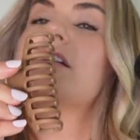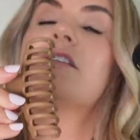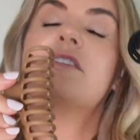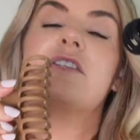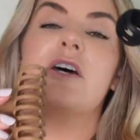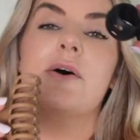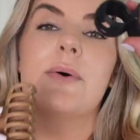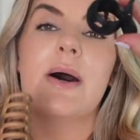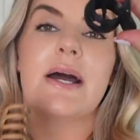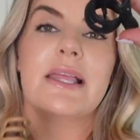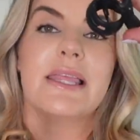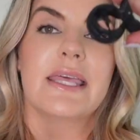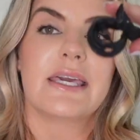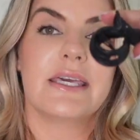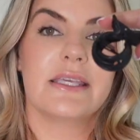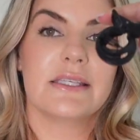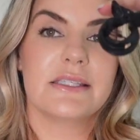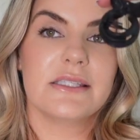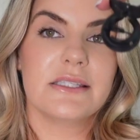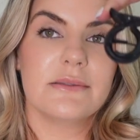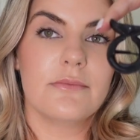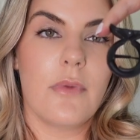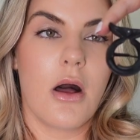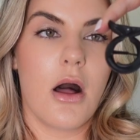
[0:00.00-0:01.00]
So I like a
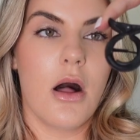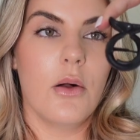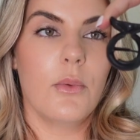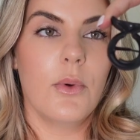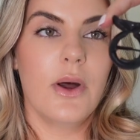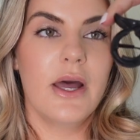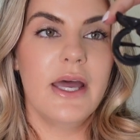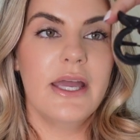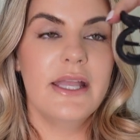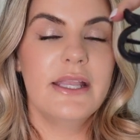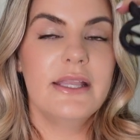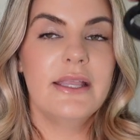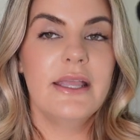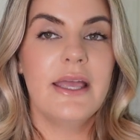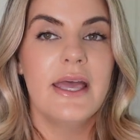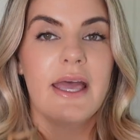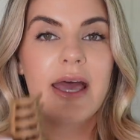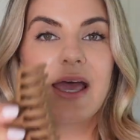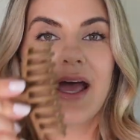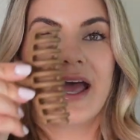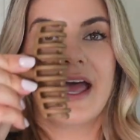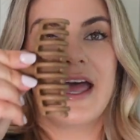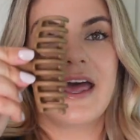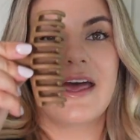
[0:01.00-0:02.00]
small one
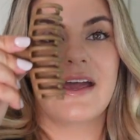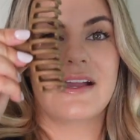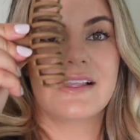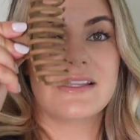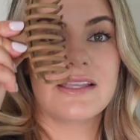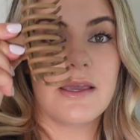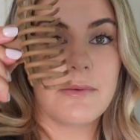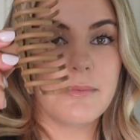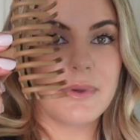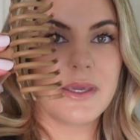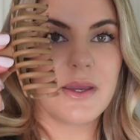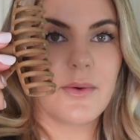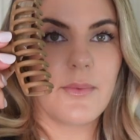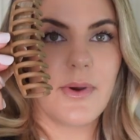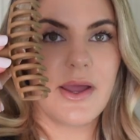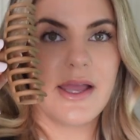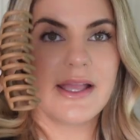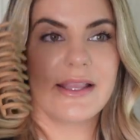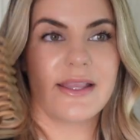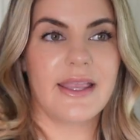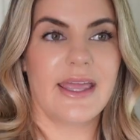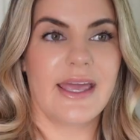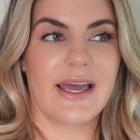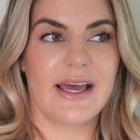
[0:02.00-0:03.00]
and a big
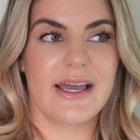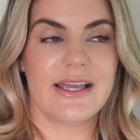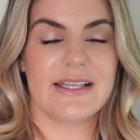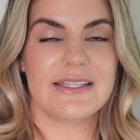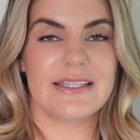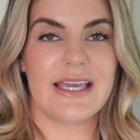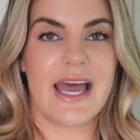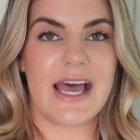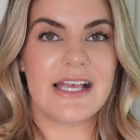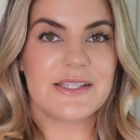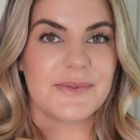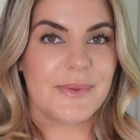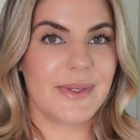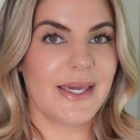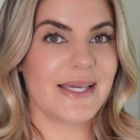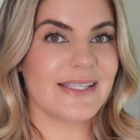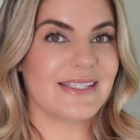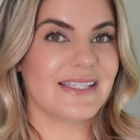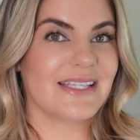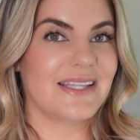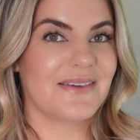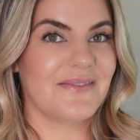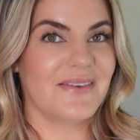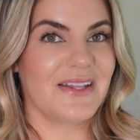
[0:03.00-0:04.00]
one. And as we get
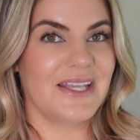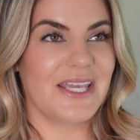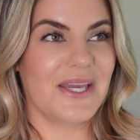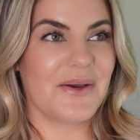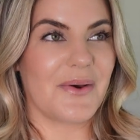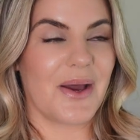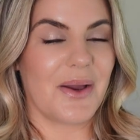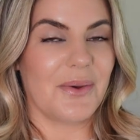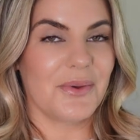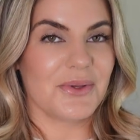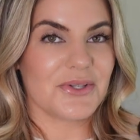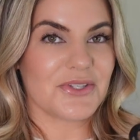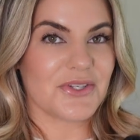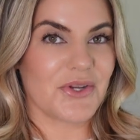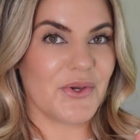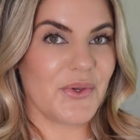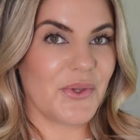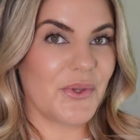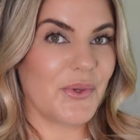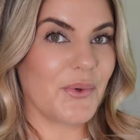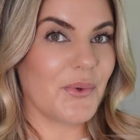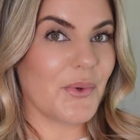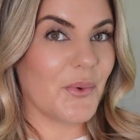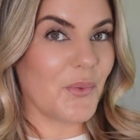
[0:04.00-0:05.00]
into the video, I will show
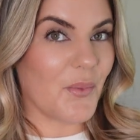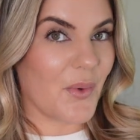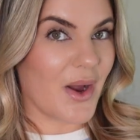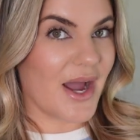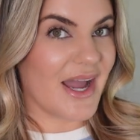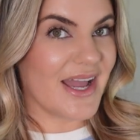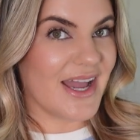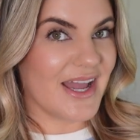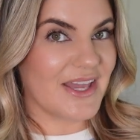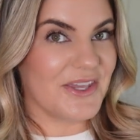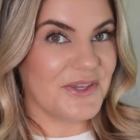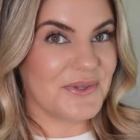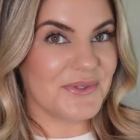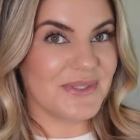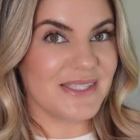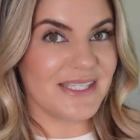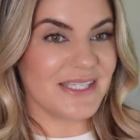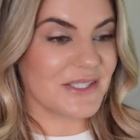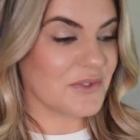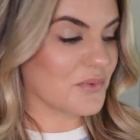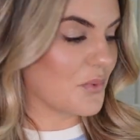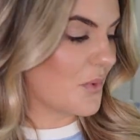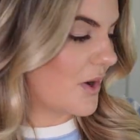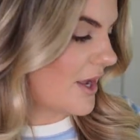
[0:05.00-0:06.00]
you why I use
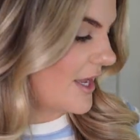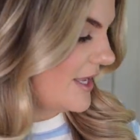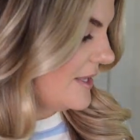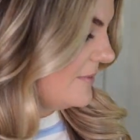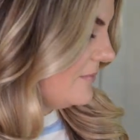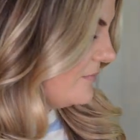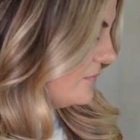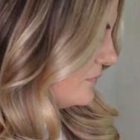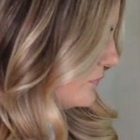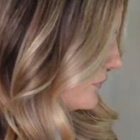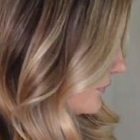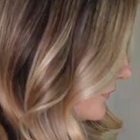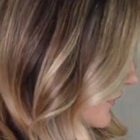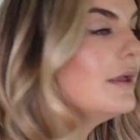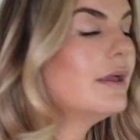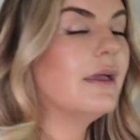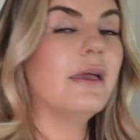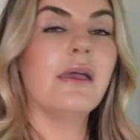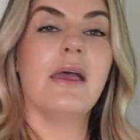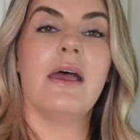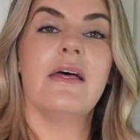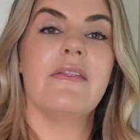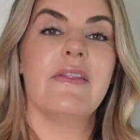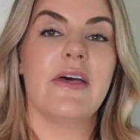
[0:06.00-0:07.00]
each one.
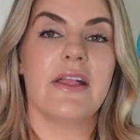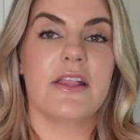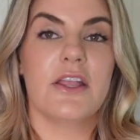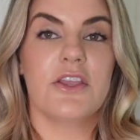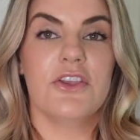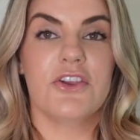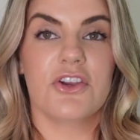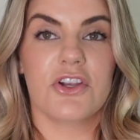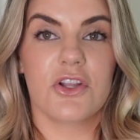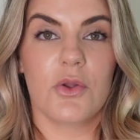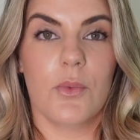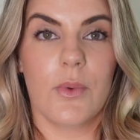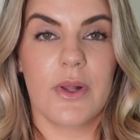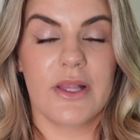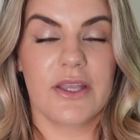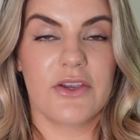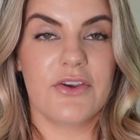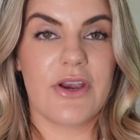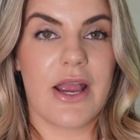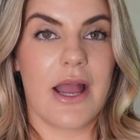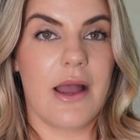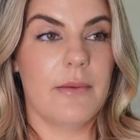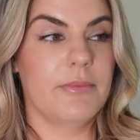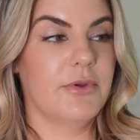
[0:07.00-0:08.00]
And then you're gonna wanna
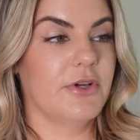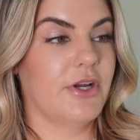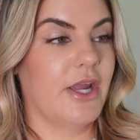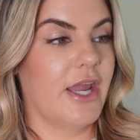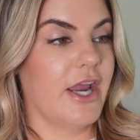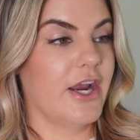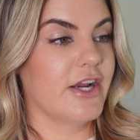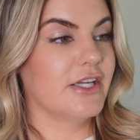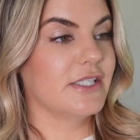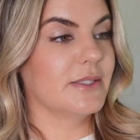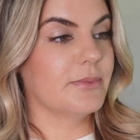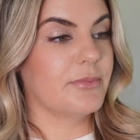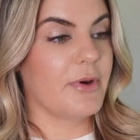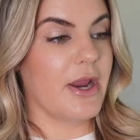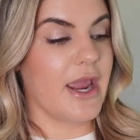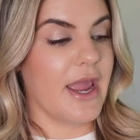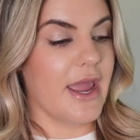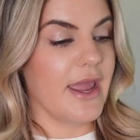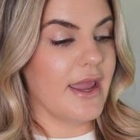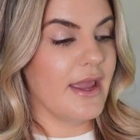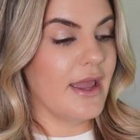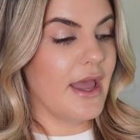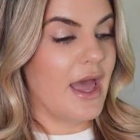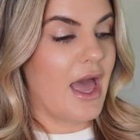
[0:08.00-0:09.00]
grab your
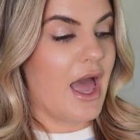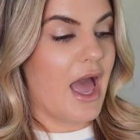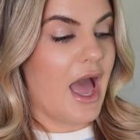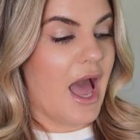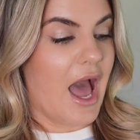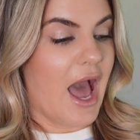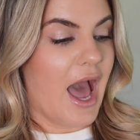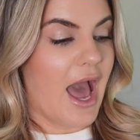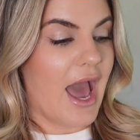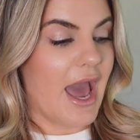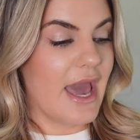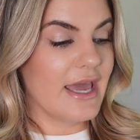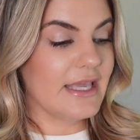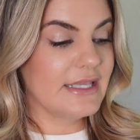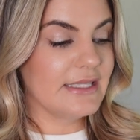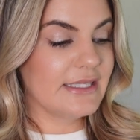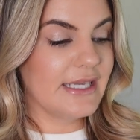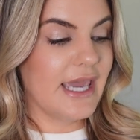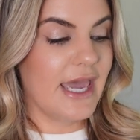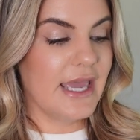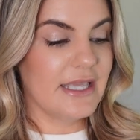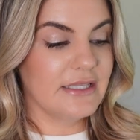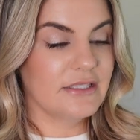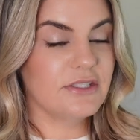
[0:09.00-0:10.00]
hairspray. I
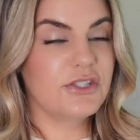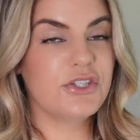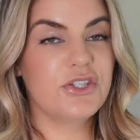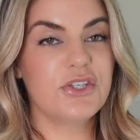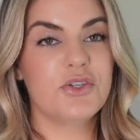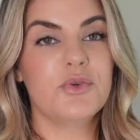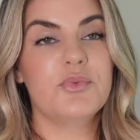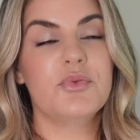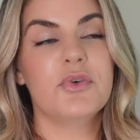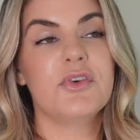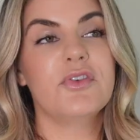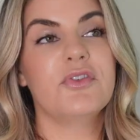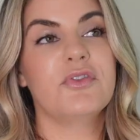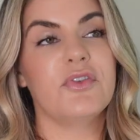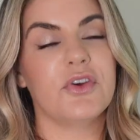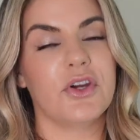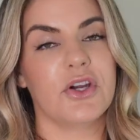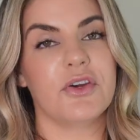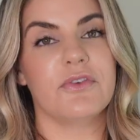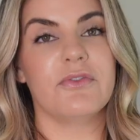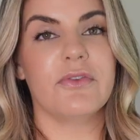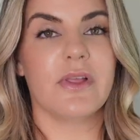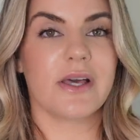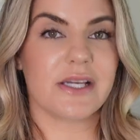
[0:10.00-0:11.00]
tend to
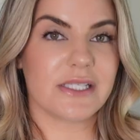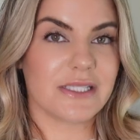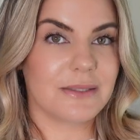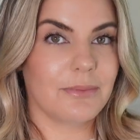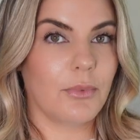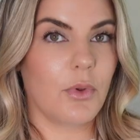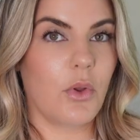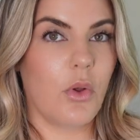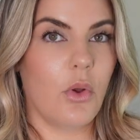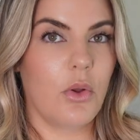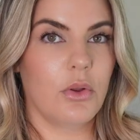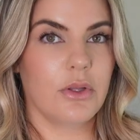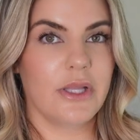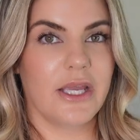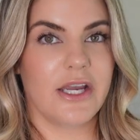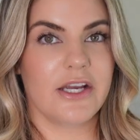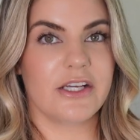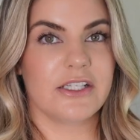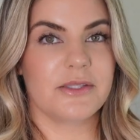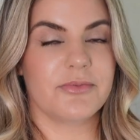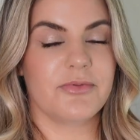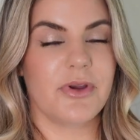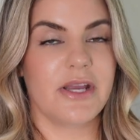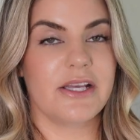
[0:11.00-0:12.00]
prefer flexible hold
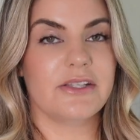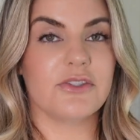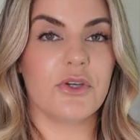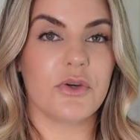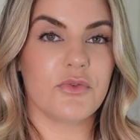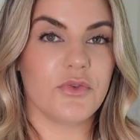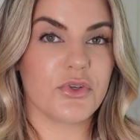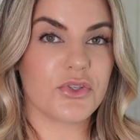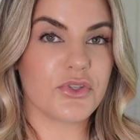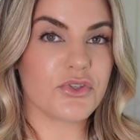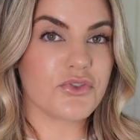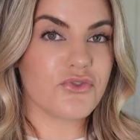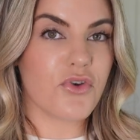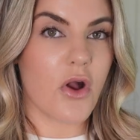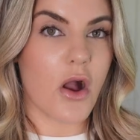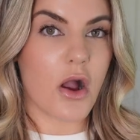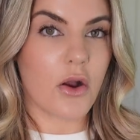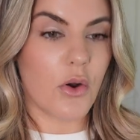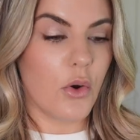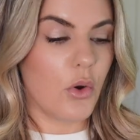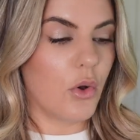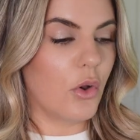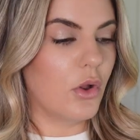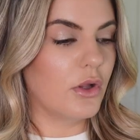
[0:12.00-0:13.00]
hairsprays over
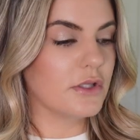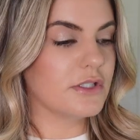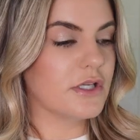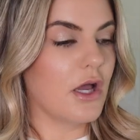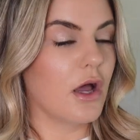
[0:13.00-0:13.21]
strong hold,